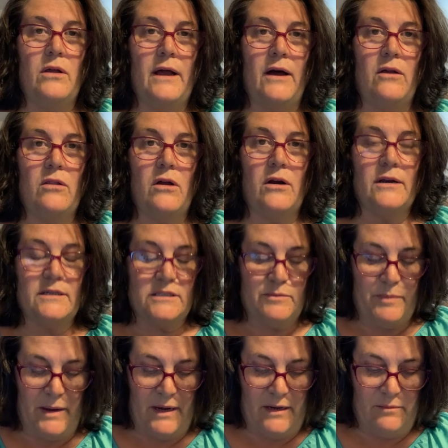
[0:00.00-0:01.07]
how long it's
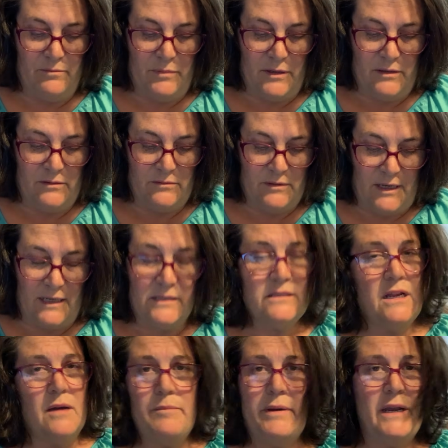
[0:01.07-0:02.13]
been, but it has
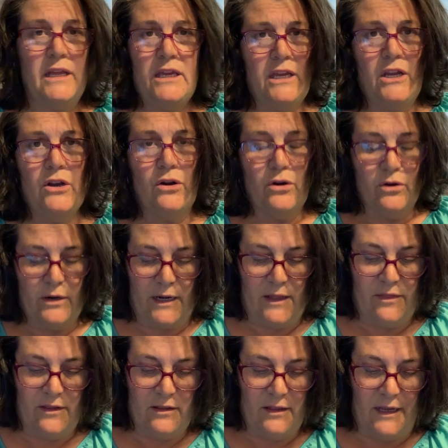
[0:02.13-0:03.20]
not been a year or
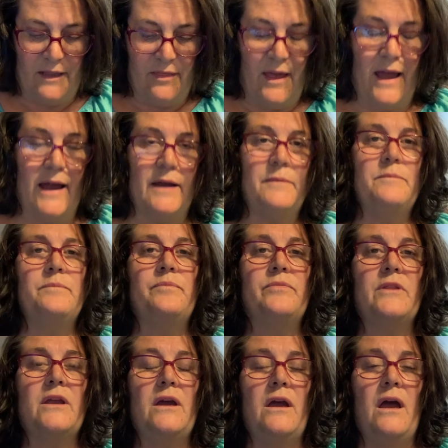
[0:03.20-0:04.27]
anything like that.
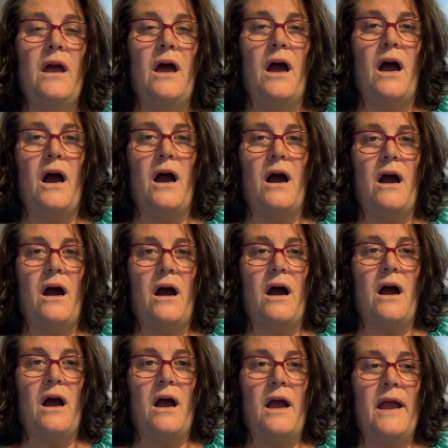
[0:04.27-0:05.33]

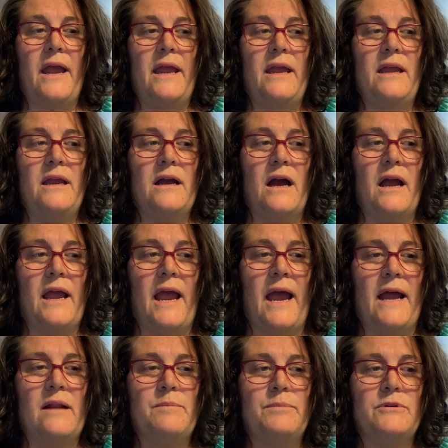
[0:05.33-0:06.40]
I
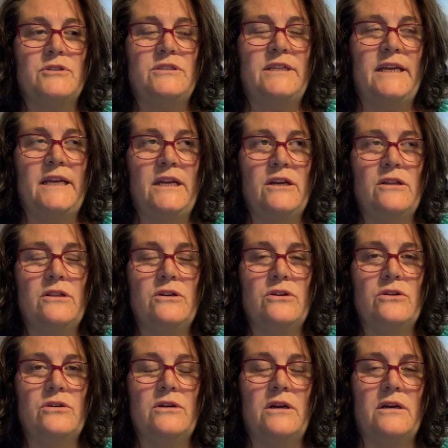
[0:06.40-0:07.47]
had a
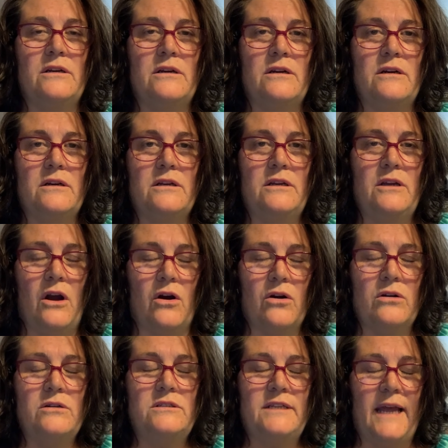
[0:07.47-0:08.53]
particular
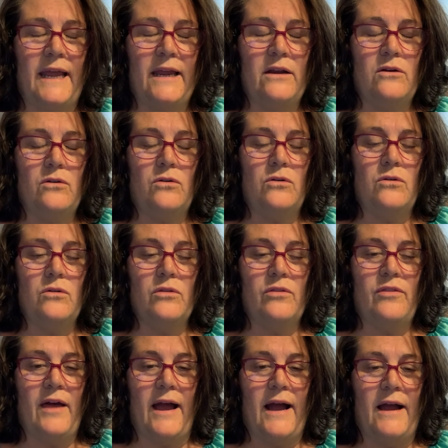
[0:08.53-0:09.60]
yarn tangle
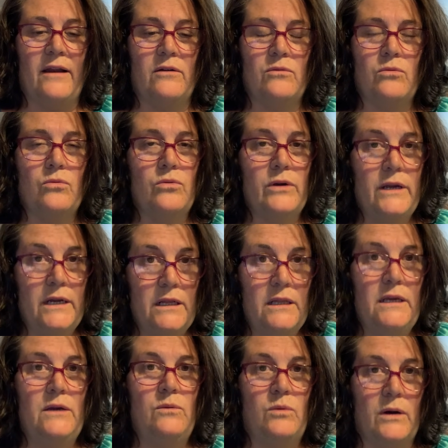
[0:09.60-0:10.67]
that
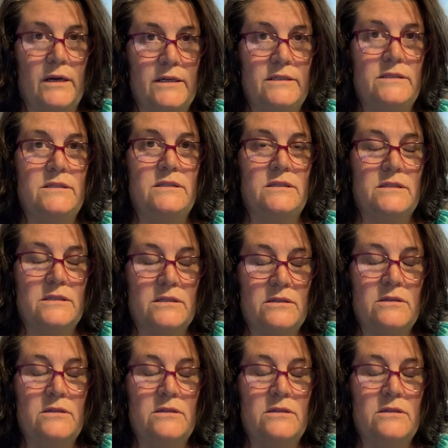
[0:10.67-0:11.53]
really was